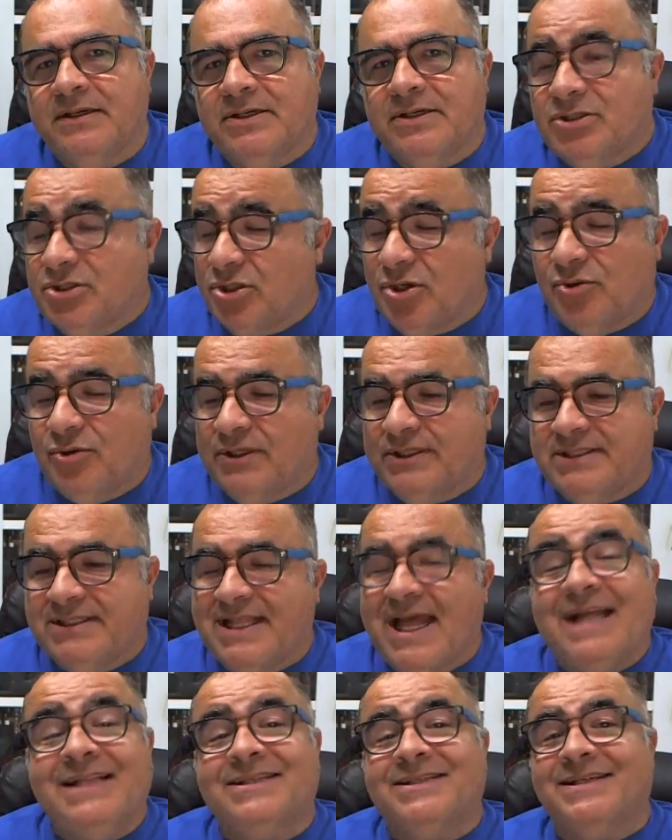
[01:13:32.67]
So it's
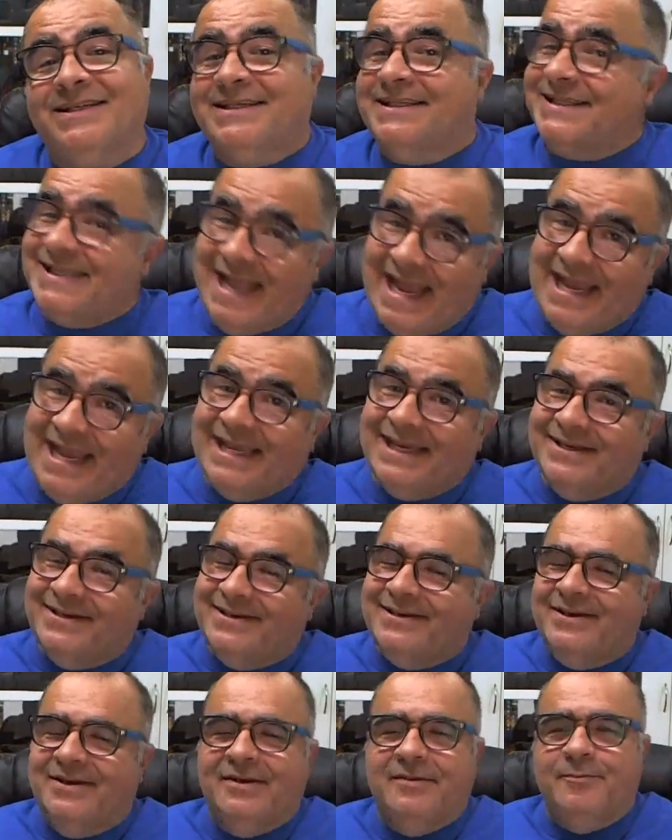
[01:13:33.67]
not sustained
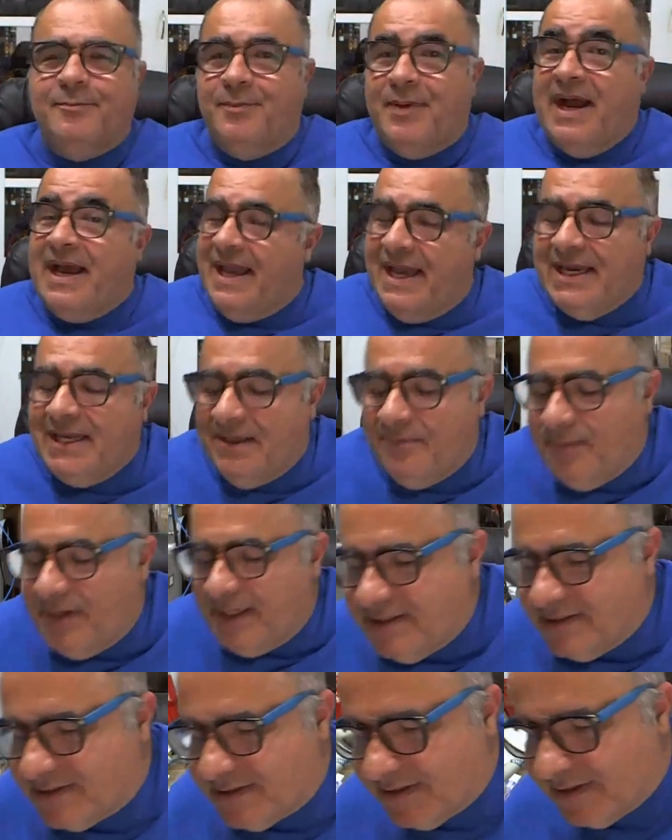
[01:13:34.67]
by any
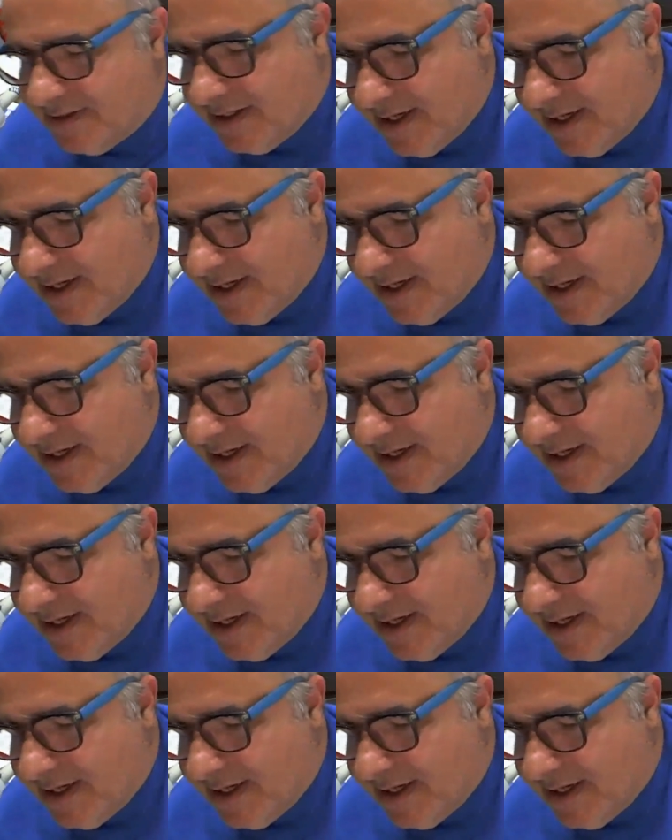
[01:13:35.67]
means,